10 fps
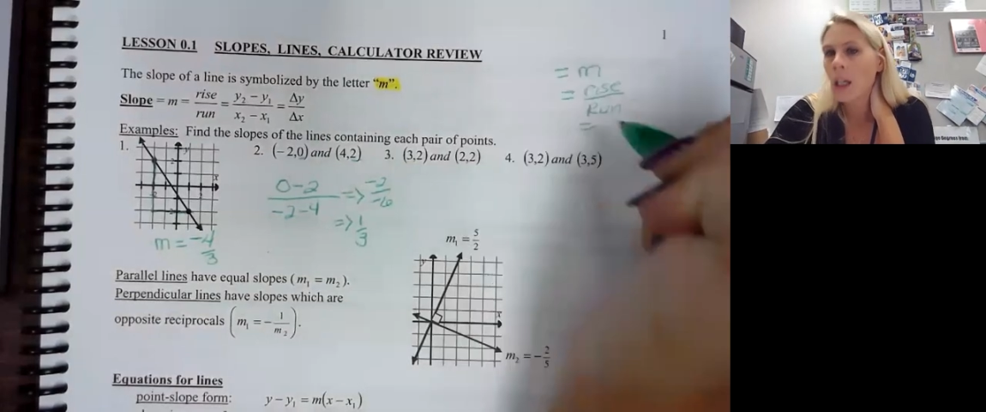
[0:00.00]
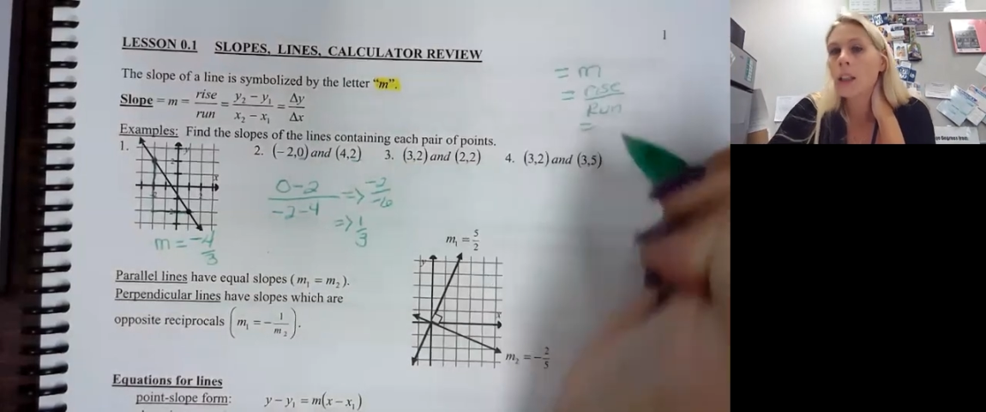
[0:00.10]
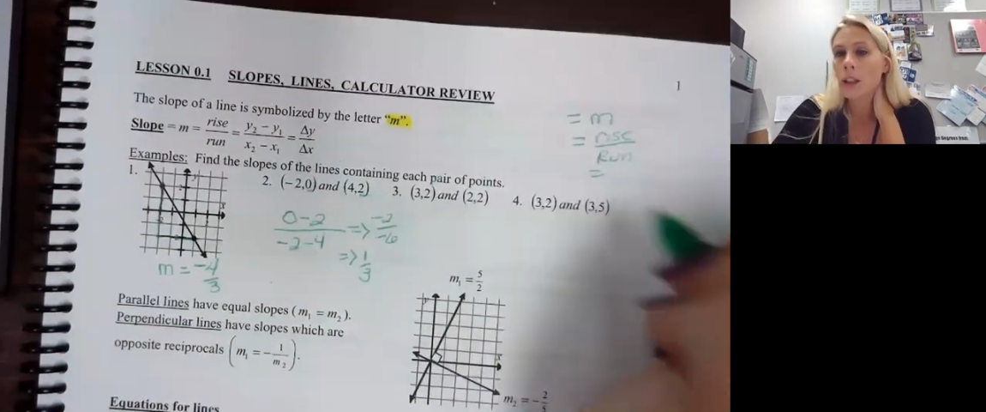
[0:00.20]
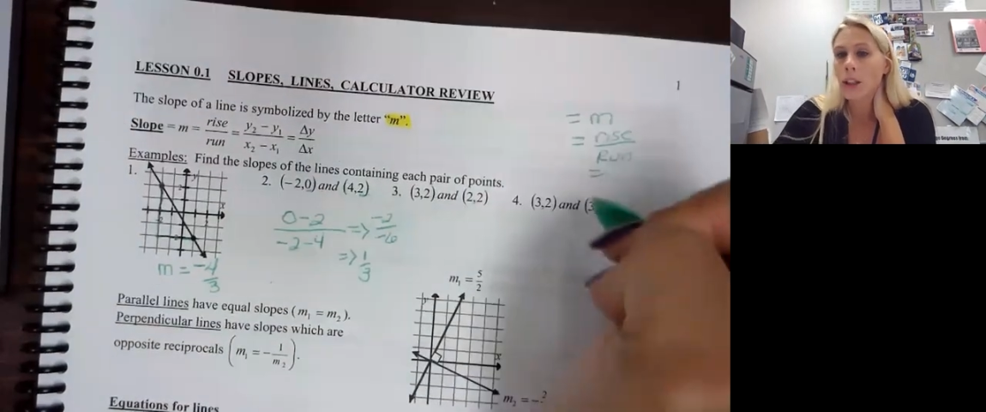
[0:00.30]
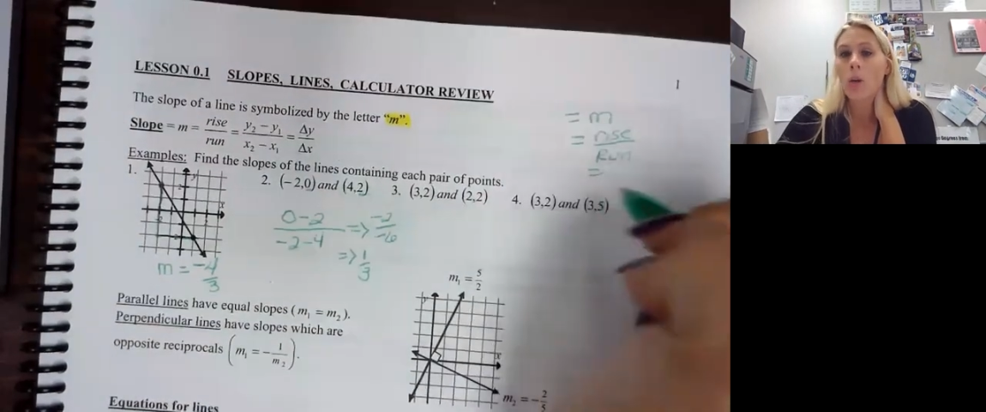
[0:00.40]

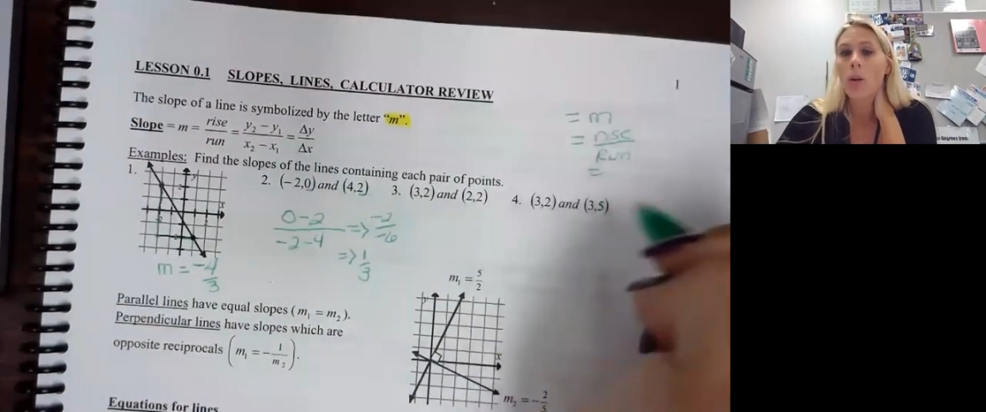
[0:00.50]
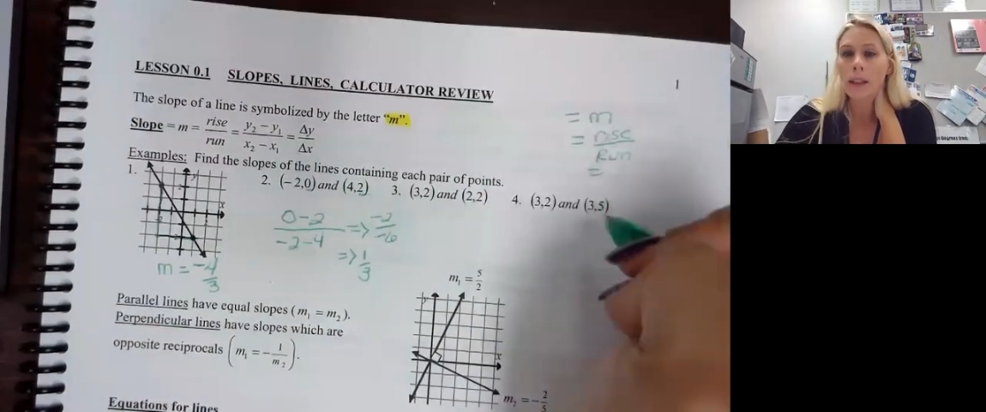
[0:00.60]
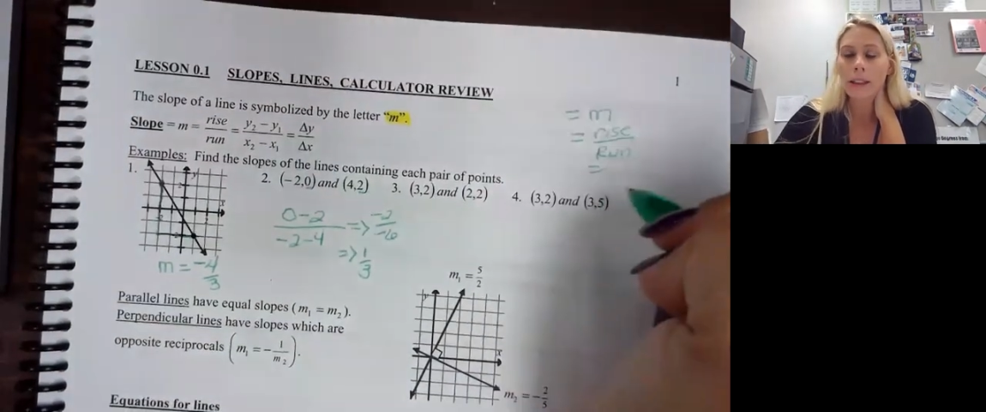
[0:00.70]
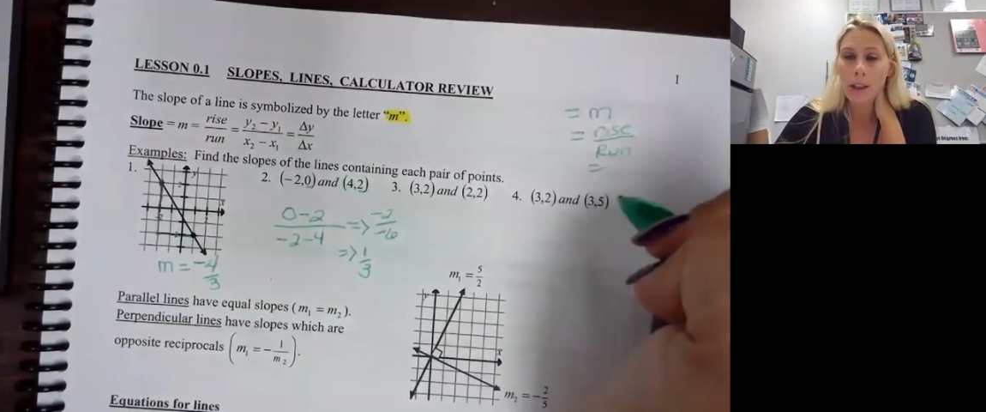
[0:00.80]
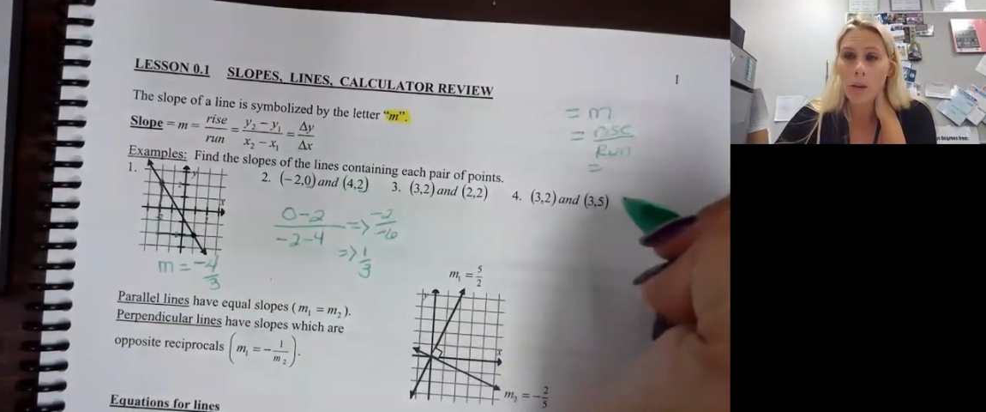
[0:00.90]
so on
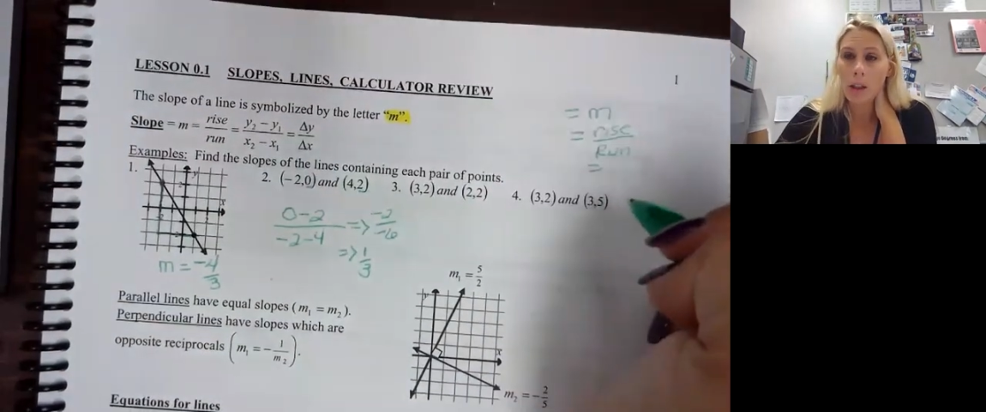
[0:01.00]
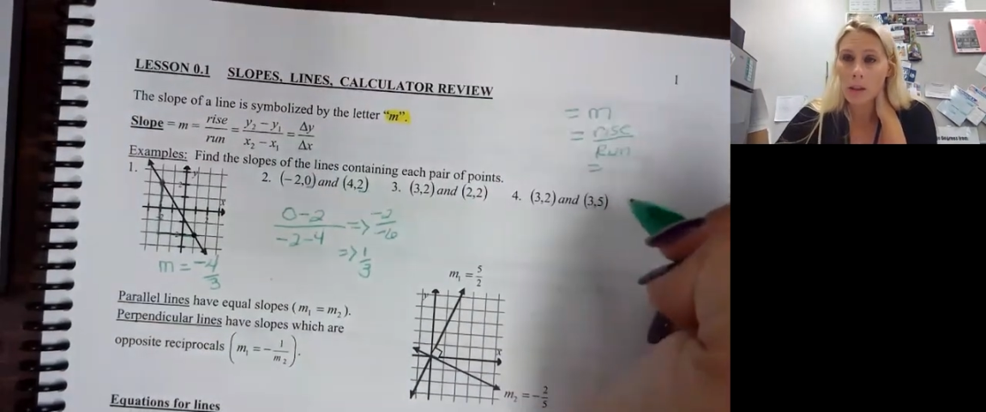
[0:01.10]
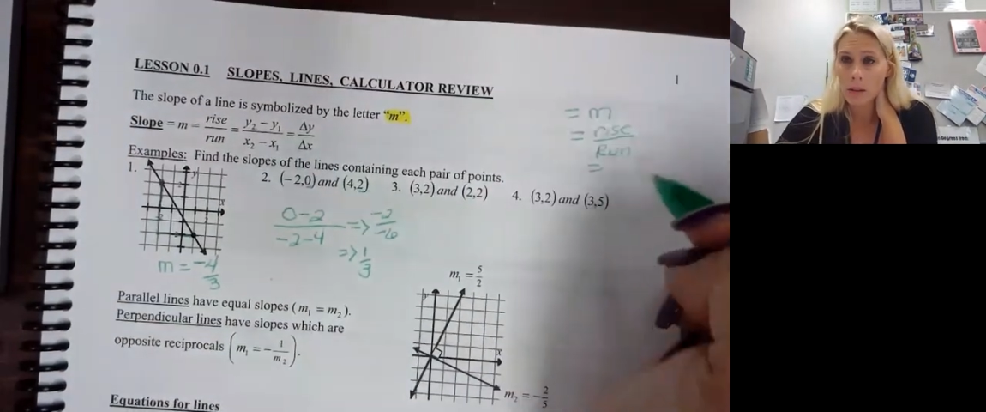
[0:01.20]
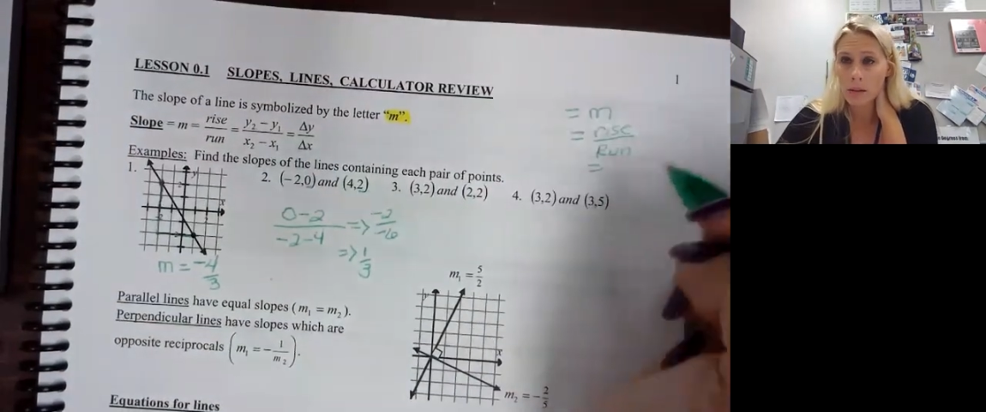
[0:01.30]
and so on.